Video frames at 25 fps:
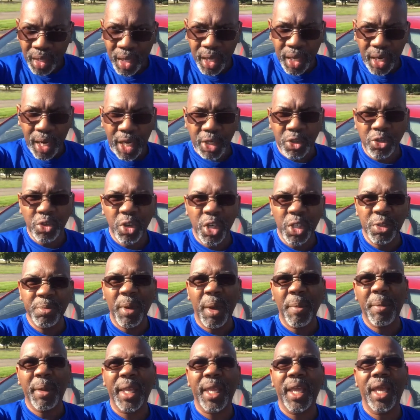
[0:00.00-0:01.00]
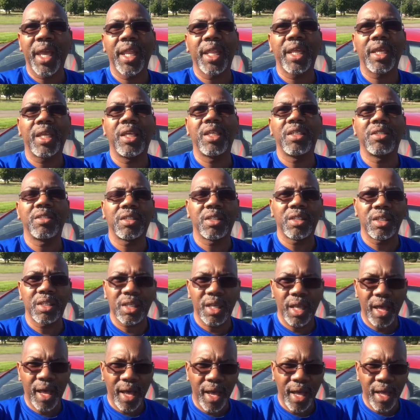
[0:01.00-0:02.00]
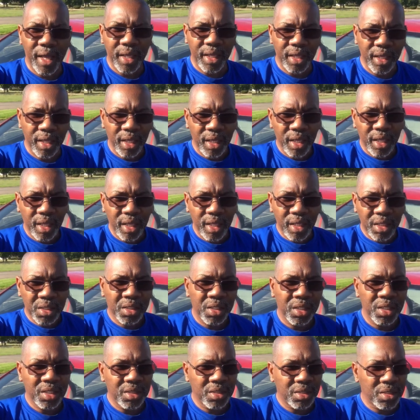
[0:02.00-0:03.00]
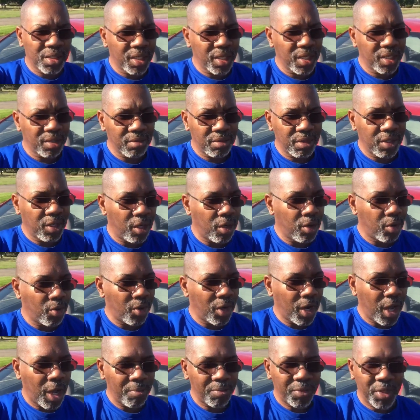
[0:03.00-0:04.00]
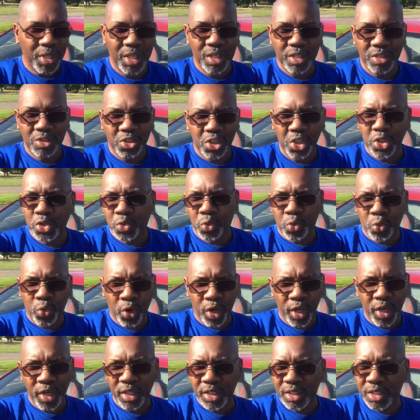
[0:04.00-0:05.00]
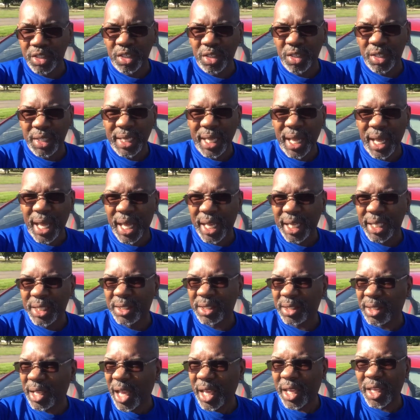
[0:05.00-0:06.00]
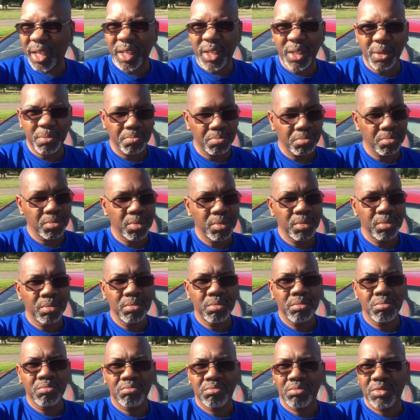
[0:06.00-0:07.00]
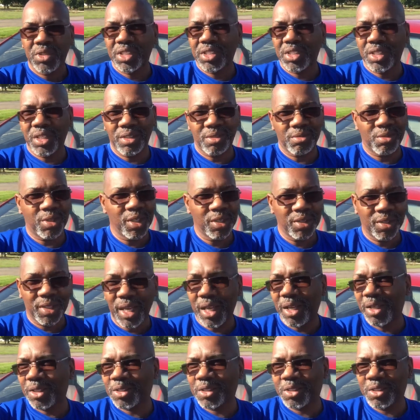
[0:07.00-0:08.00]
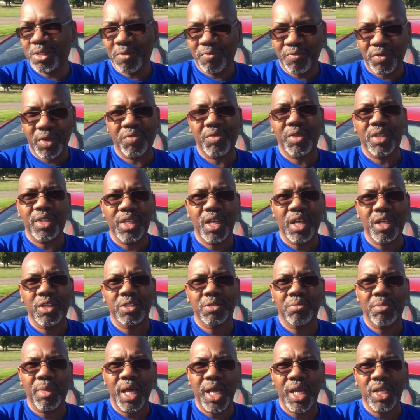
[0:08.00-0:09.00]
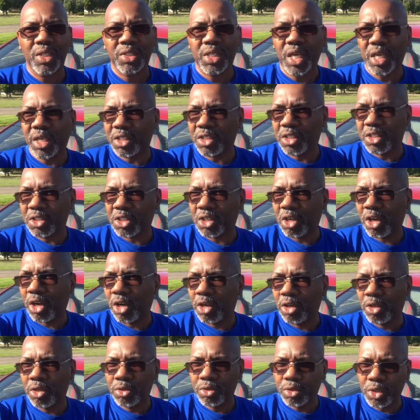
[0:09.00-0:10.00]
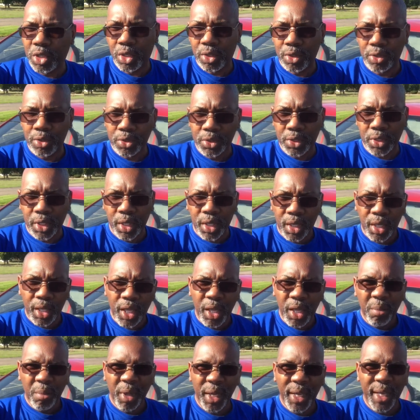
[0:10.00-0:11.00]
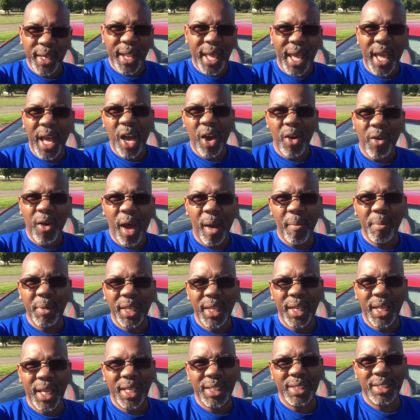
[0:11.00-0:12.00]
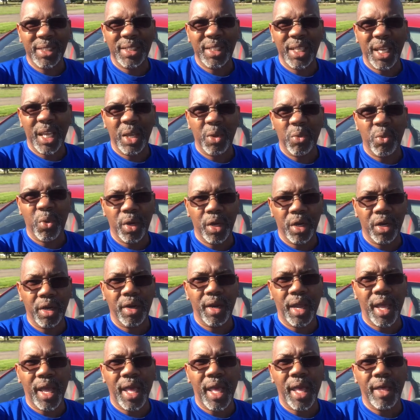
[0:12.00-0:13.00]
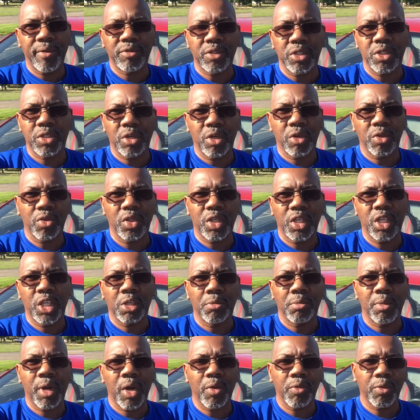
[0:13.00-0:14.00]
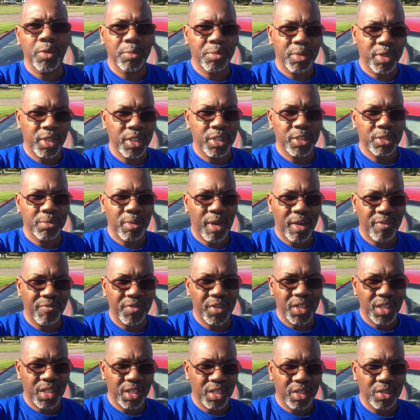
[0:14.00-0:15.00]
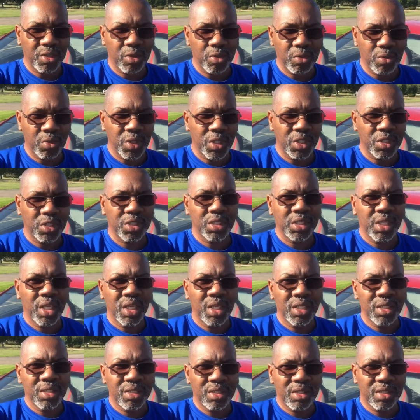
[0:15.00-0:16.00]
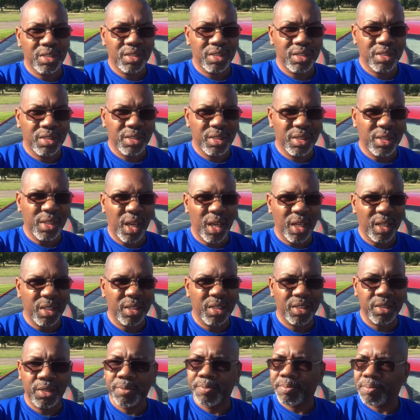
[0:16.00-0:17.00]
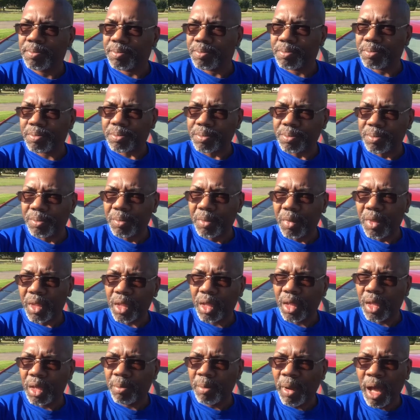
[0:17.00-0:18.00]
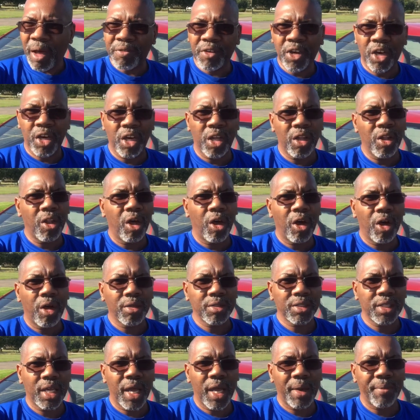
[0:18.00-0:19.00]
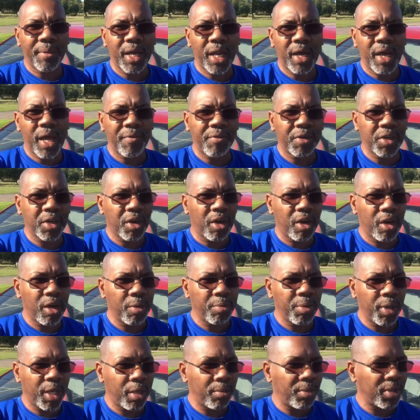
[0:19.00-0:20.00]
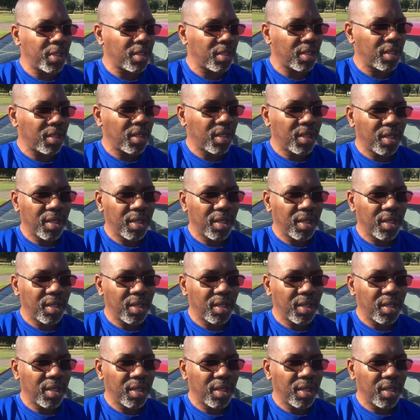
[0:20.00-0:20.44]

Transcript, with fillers: and I trust my mechanic he's a good guy he said, you know, what I'm thinking, just run it till it dies. I could get, he said, 10,000 to 50,000 miles out of this car, who knows. But now I'm in that state where I have to start thinking about replacing my vehicle, which sucks. I've gone a long time without having a car payment,